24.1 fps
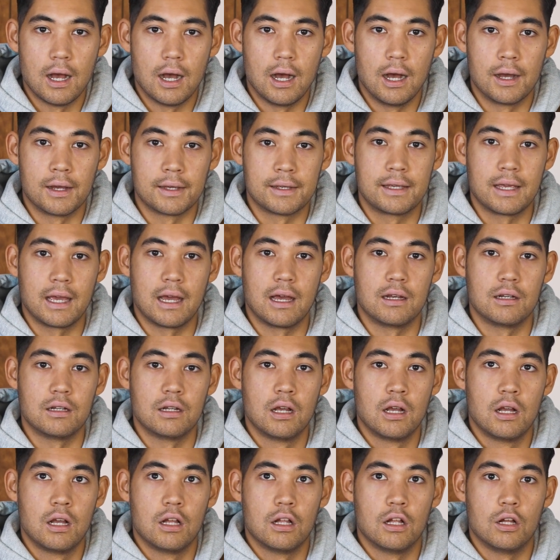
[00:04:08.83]
Uh, again,
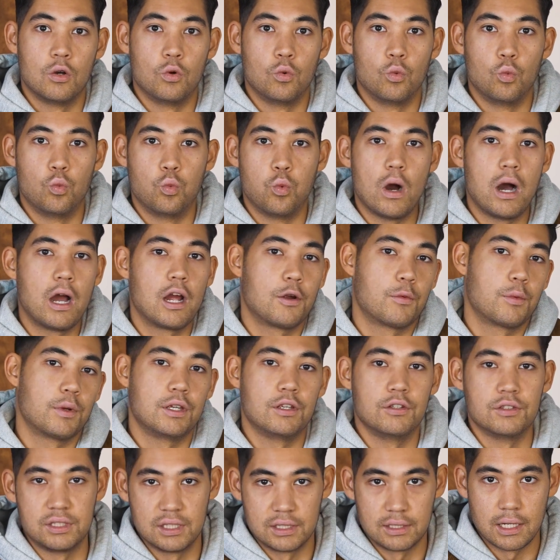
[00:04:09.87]
why are we
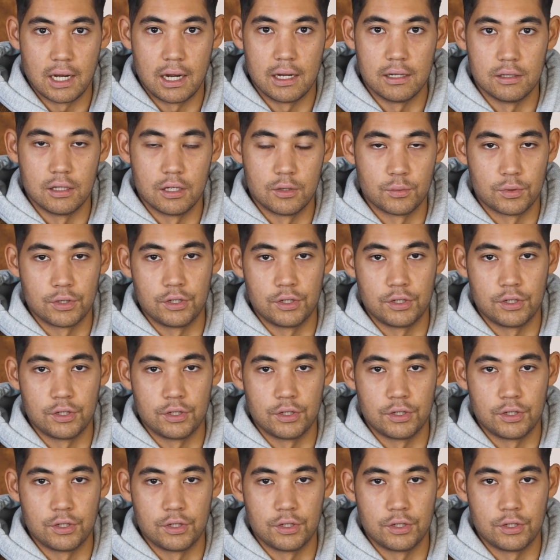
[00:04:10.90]
using nylon?